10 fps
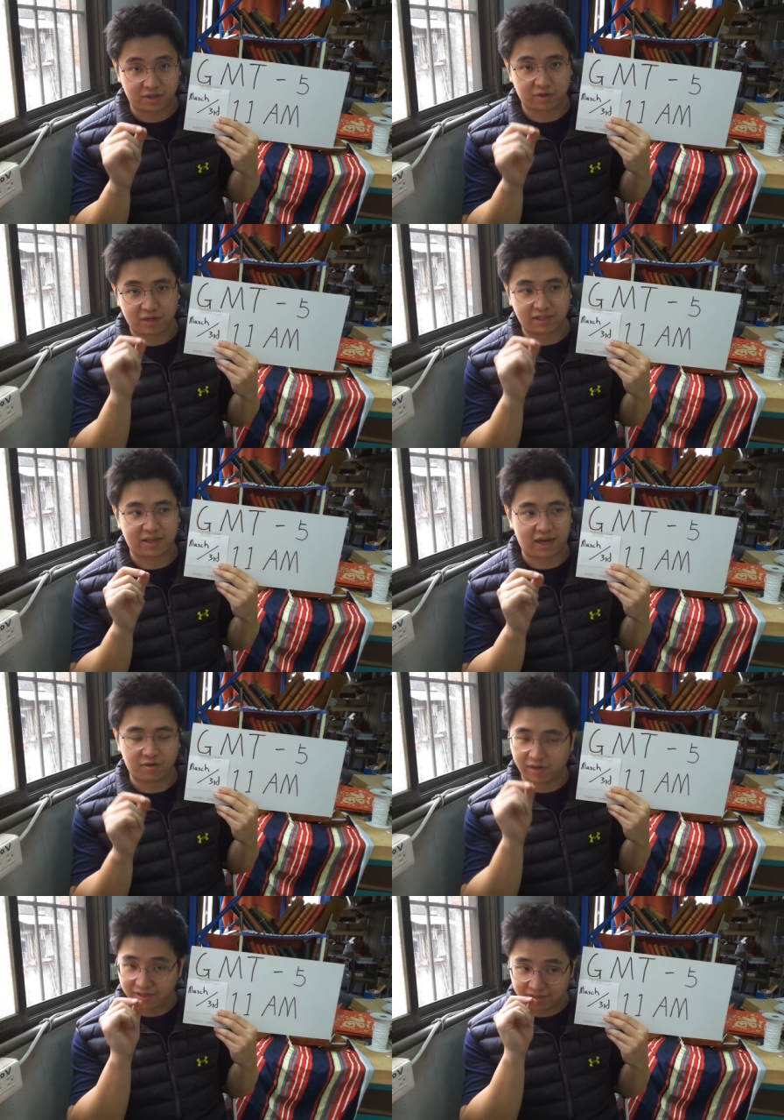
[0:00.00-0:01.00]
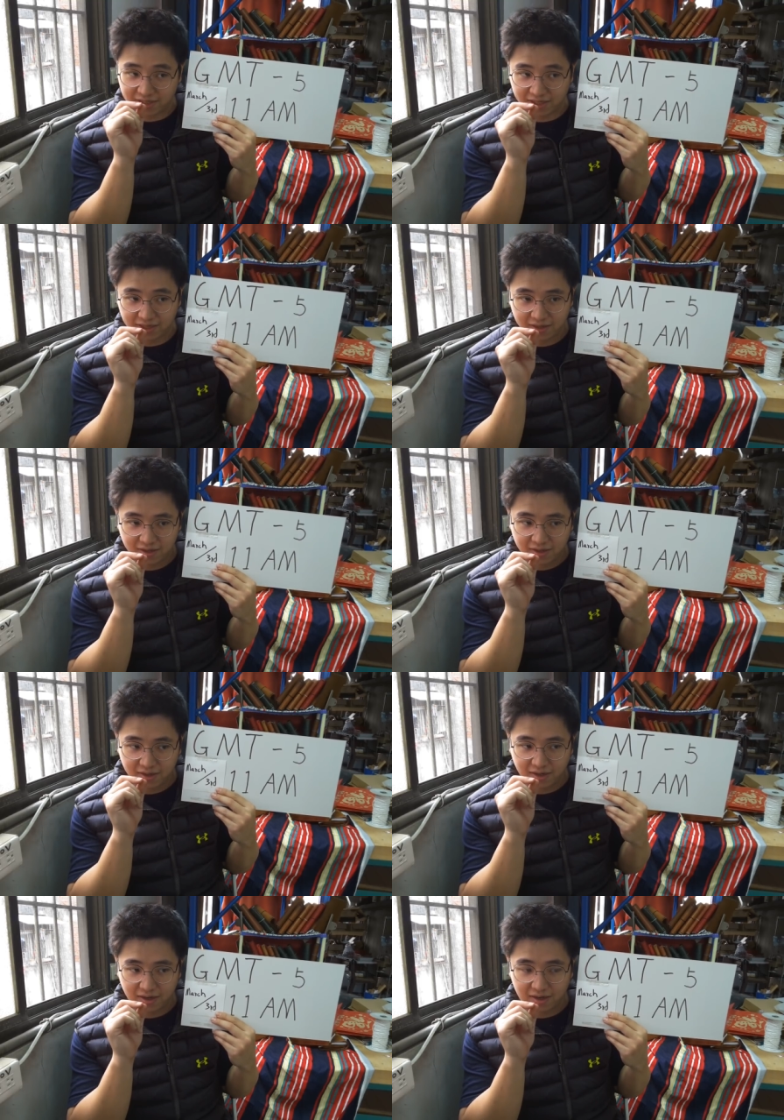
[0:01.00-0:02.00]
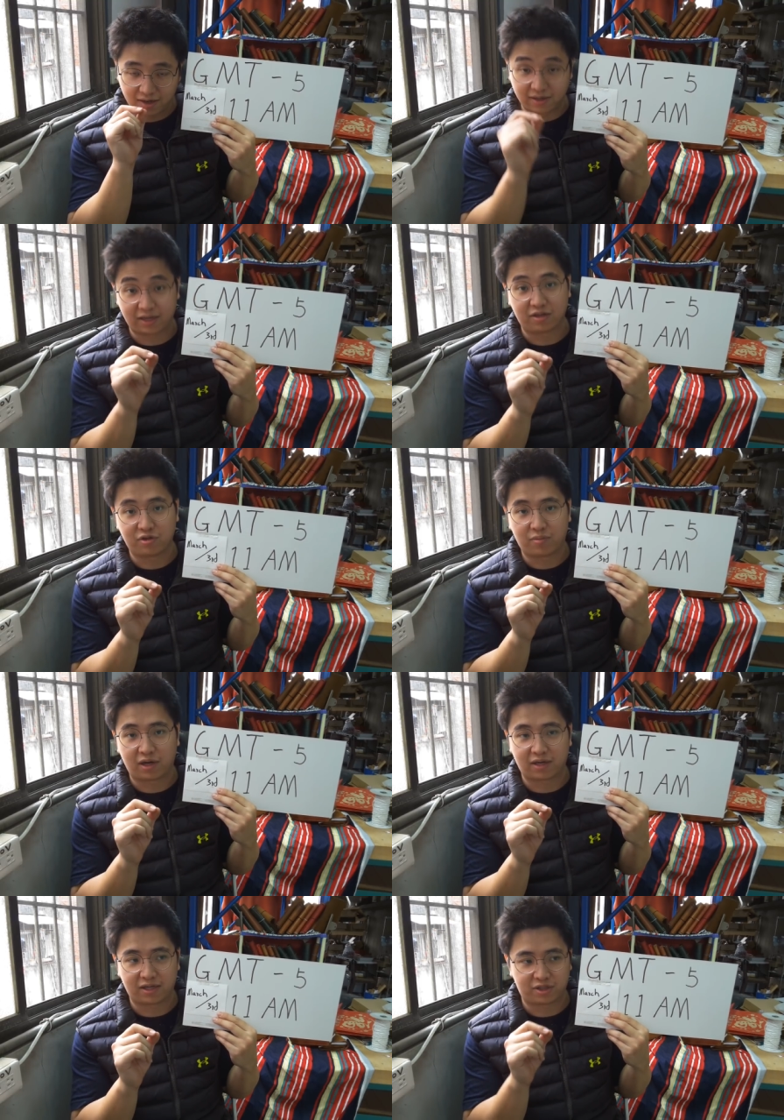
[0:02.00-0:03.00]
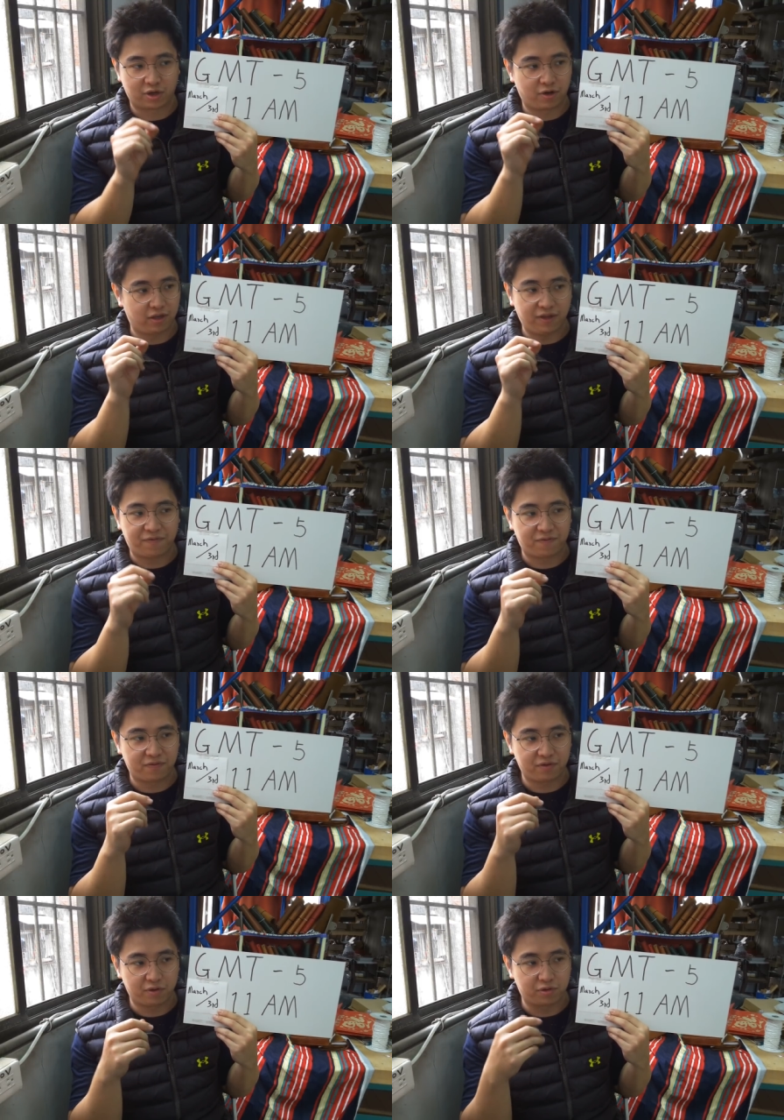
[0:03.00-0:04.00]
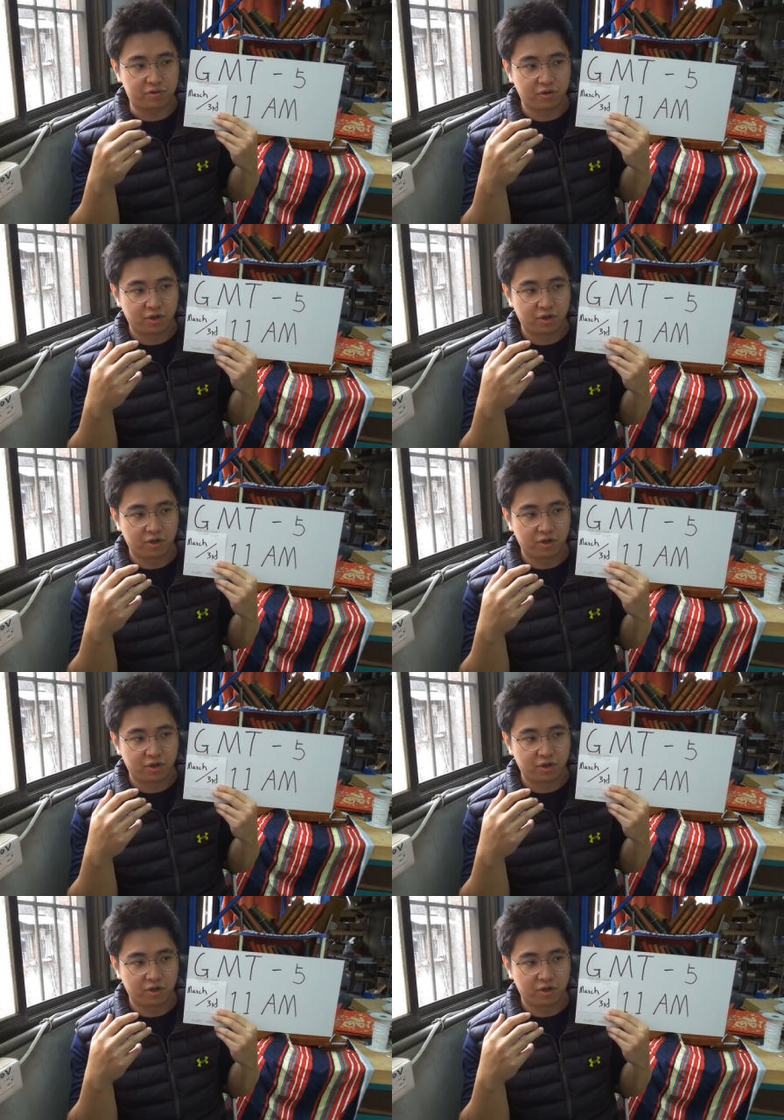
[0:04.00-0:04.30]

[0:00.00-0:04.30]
So next time you can see uh, another new product. So if you